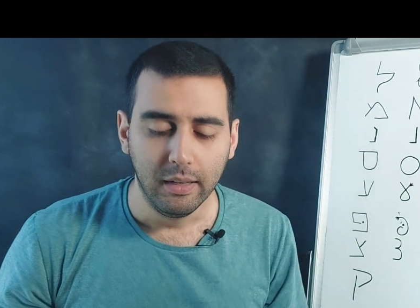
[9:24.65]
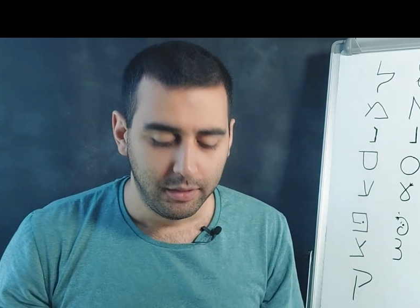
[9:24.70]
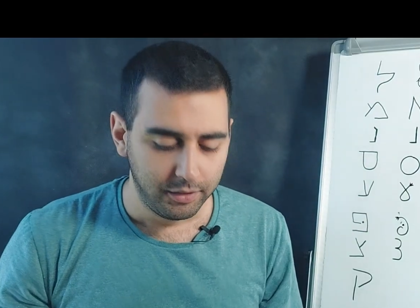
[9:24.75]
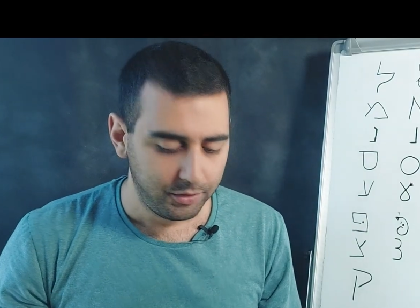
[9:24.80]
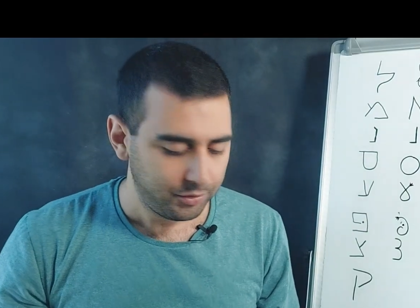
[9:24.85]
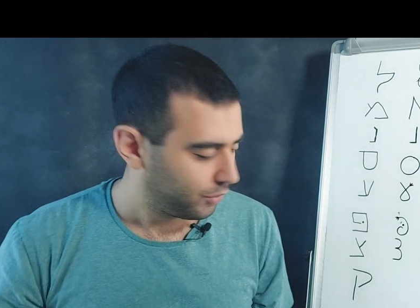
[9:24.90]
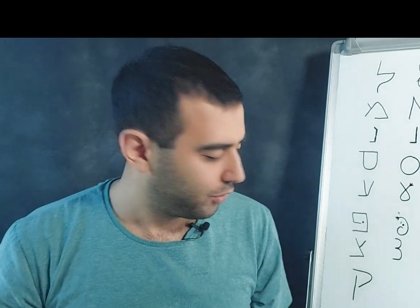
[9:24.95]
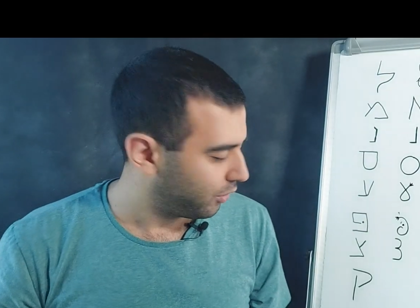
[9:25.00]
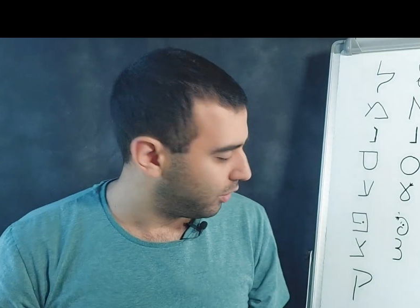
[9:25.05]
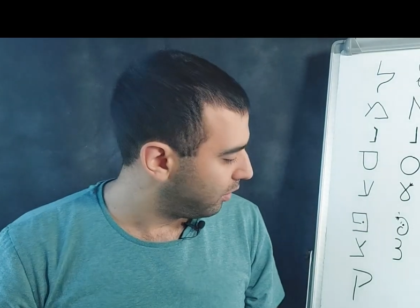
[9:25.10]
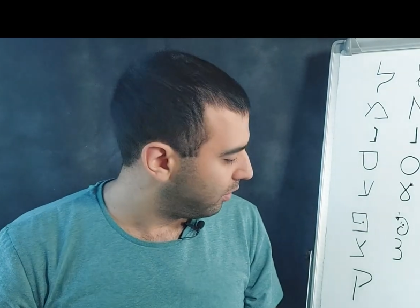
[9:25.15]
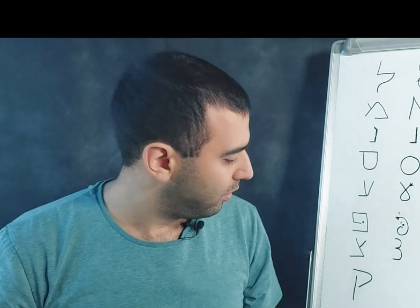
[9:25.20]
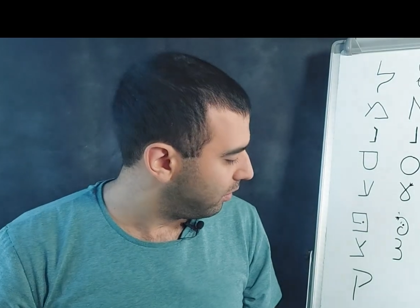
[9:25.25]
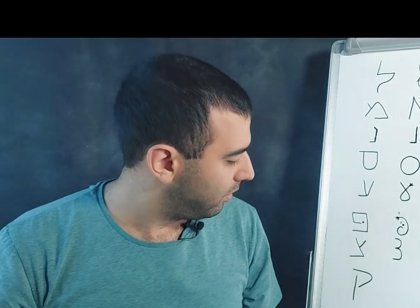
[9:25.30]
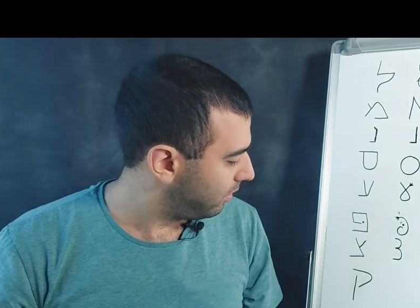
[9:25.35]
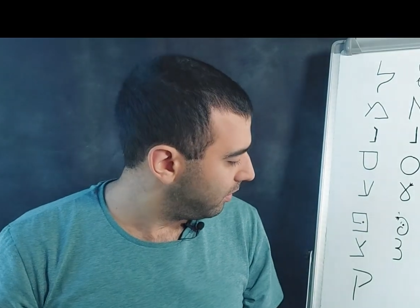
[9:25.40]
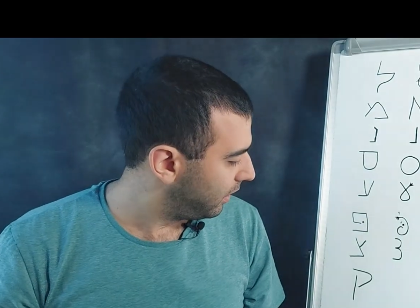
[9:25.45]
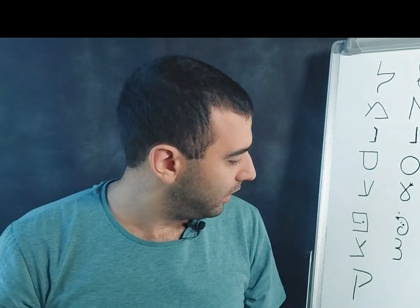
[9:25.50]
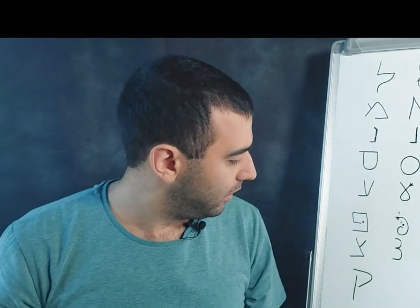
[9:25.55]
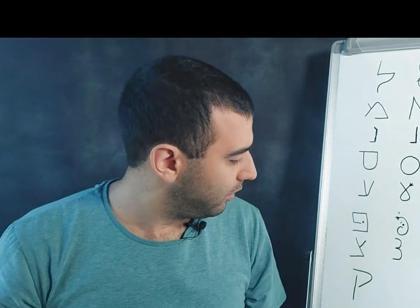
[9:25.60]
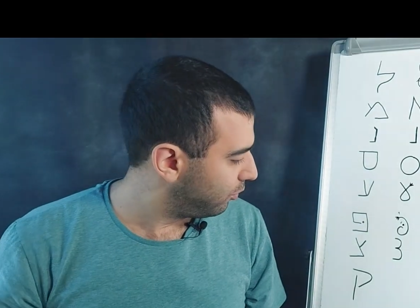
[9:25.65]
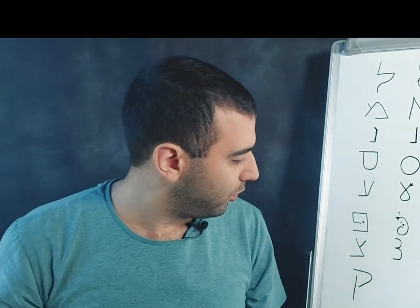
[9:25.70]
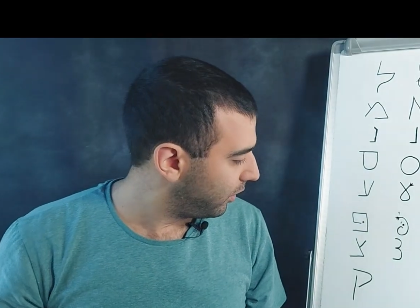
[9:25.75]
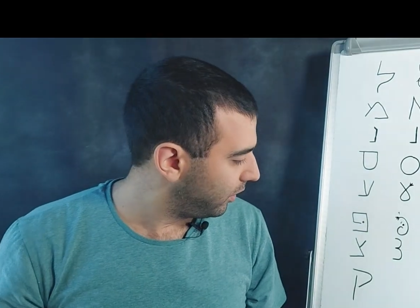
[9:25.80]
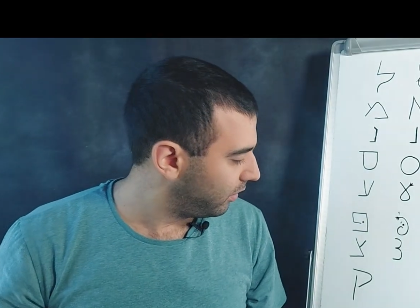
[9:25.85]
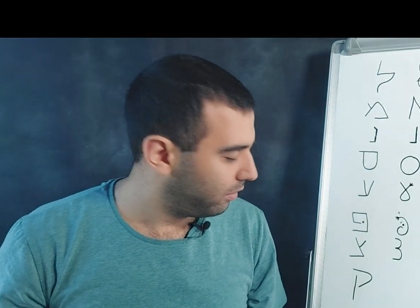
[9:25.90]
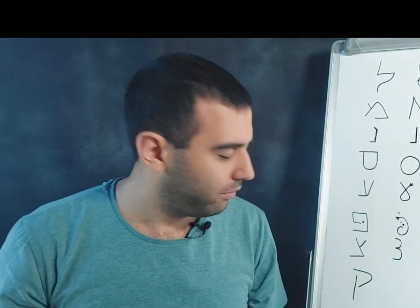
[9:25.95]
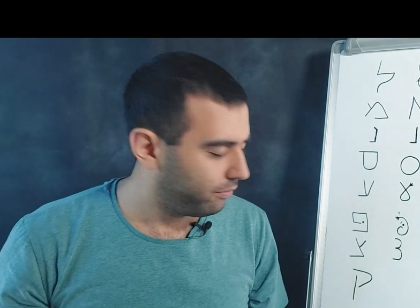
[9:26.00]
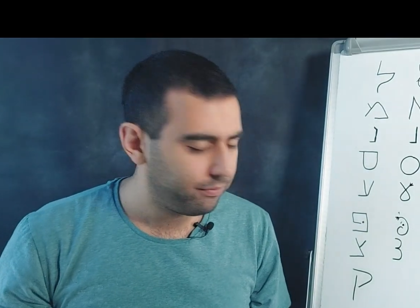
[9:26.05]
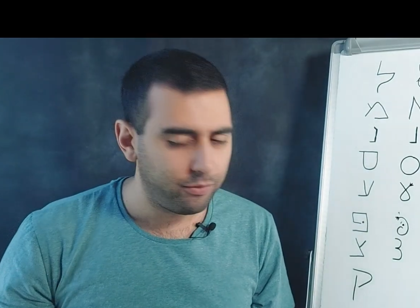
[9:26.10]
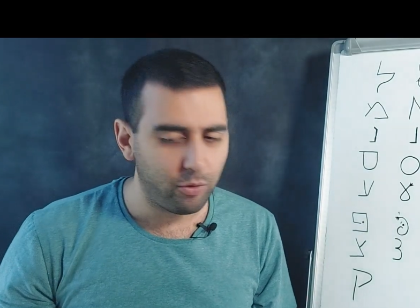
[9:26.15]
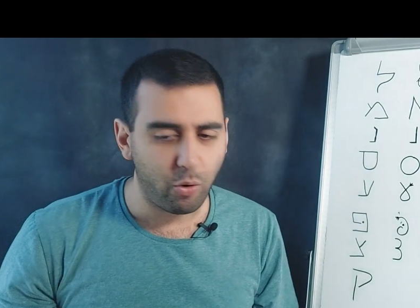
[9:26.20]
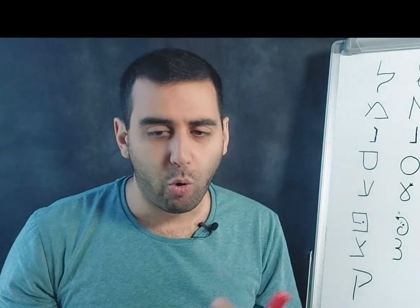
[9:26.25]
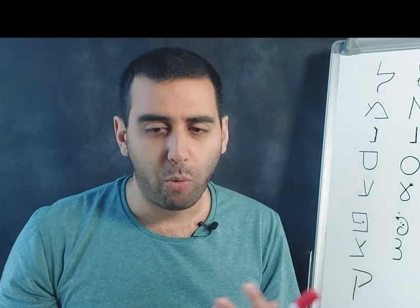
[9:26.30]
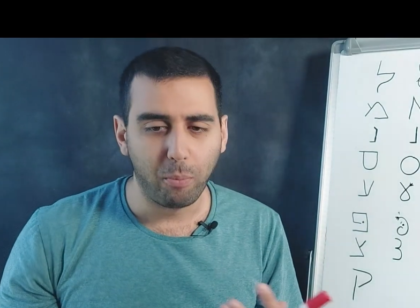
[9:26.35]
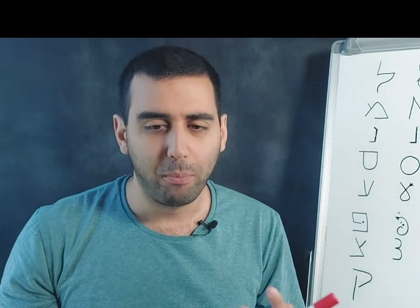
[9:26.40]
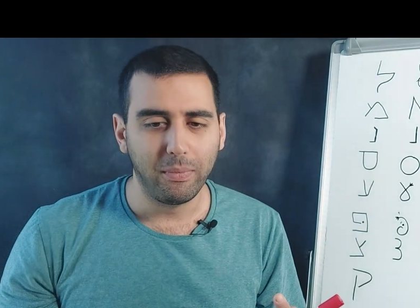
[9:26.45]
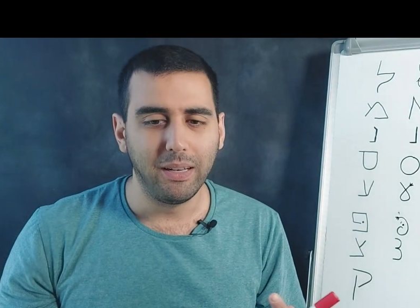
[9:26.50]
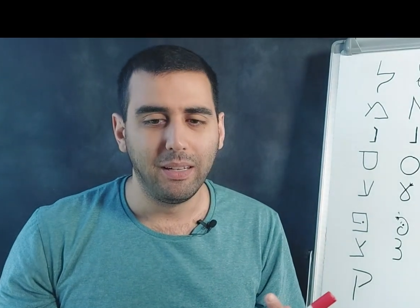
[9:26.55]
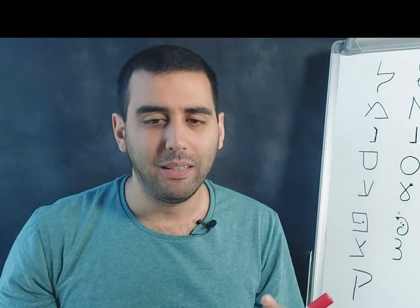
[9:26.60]
So in written
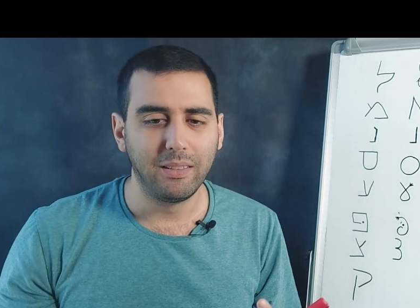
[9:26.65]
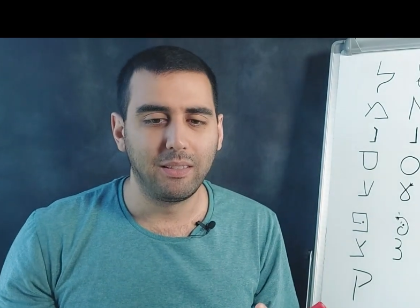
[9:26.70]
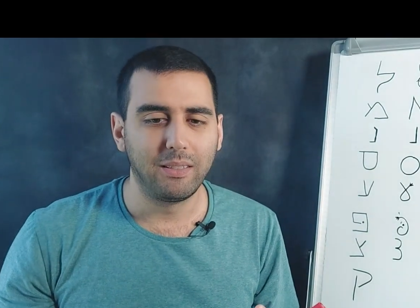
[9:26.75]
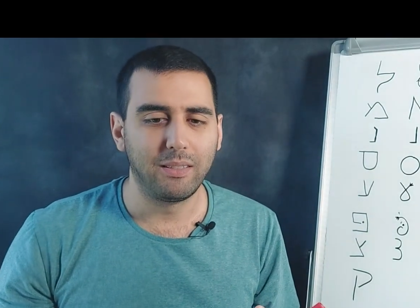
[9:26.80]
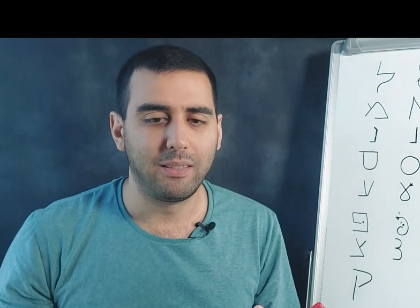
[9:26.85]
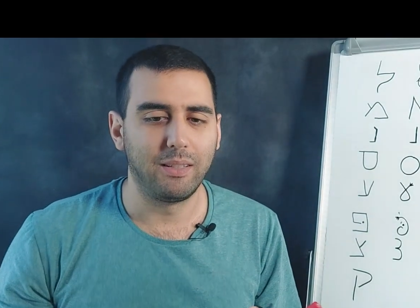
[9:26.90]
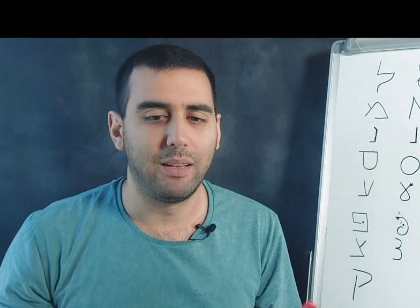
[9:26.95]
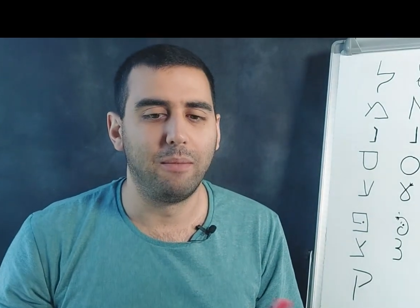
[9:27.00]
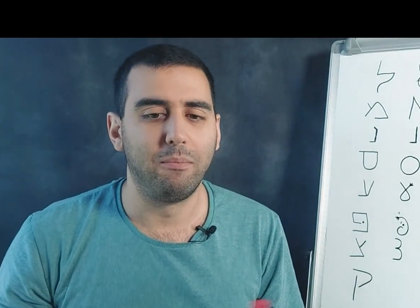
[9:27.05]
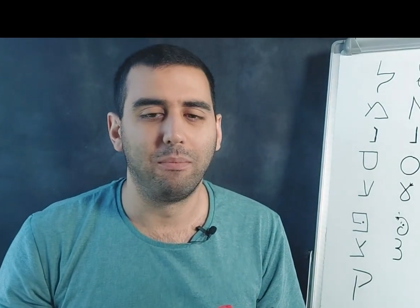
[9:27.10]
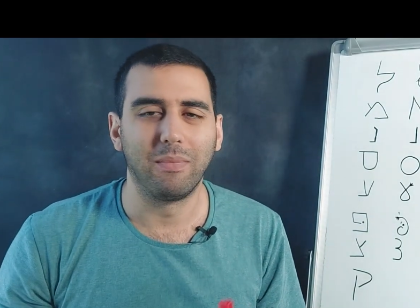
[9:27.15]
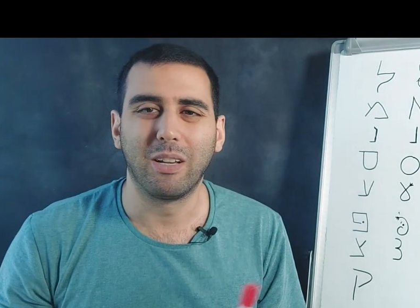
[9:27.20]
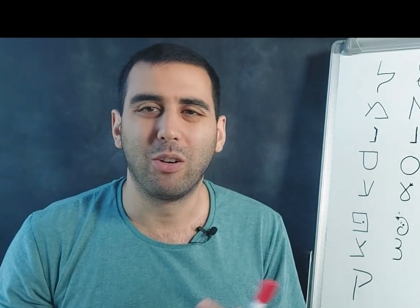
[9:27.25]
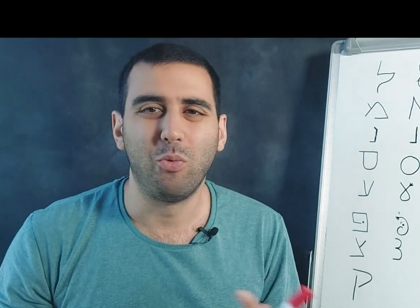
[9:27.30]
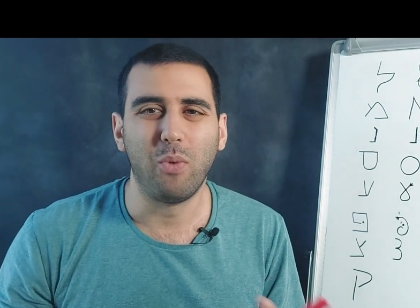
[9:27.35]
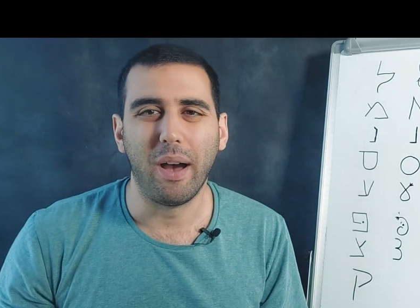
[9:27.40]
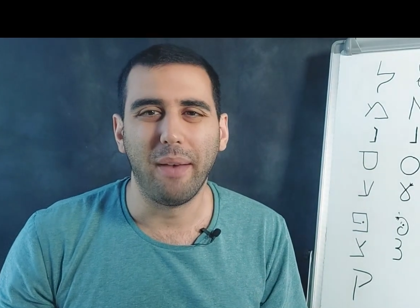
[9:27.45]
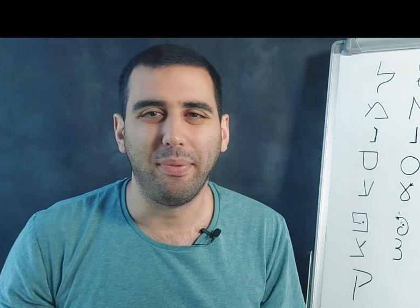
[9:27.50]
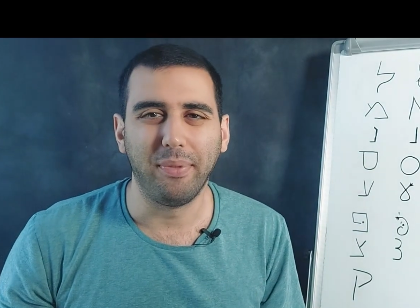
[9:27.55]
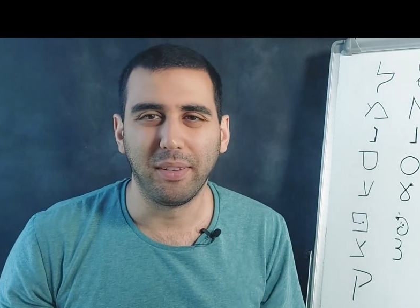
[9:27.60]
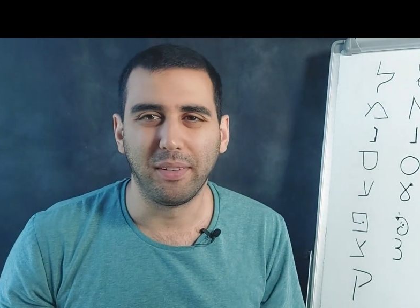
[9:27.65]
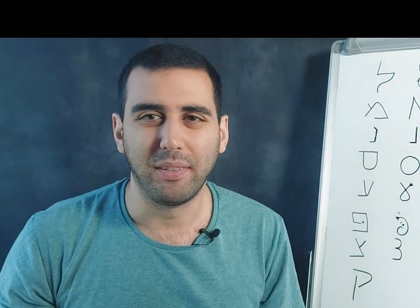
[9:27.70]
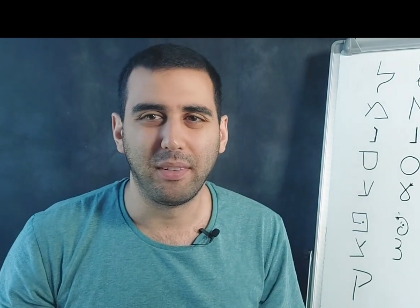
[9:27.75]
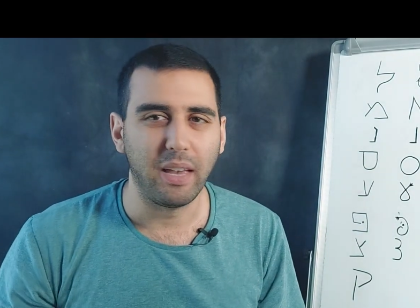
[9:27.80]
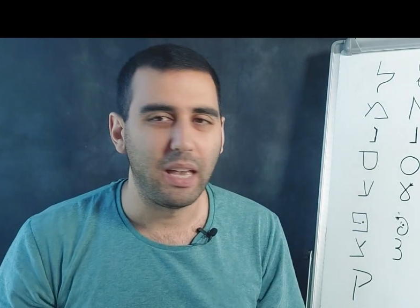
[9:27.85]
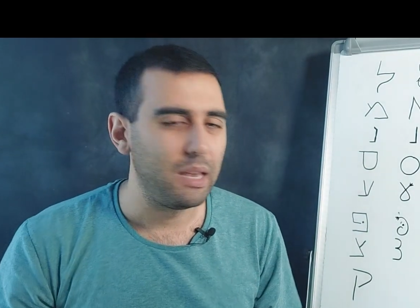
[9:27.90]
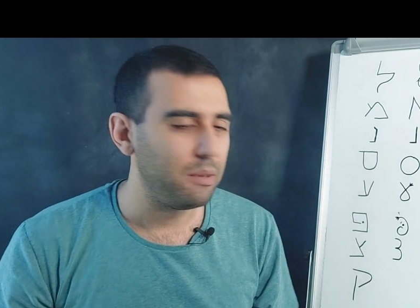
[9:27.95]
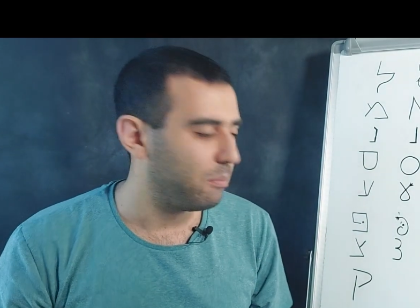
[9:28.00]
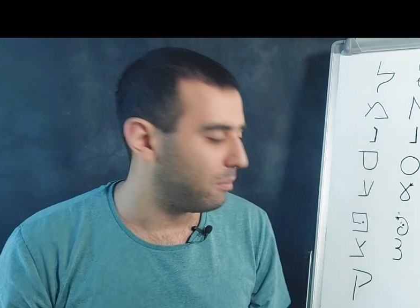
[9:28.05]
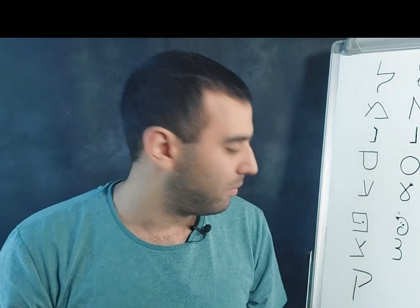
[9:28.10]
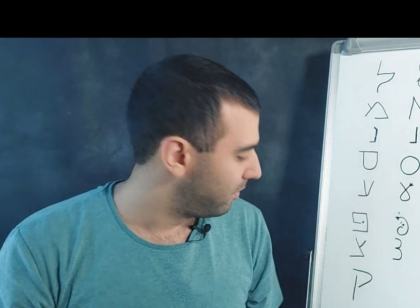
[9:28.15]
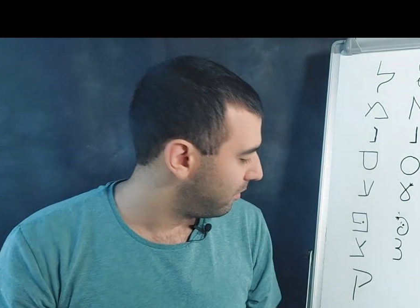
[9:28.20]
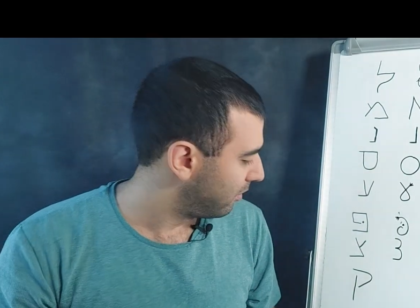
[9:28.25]
form, it's quite the same.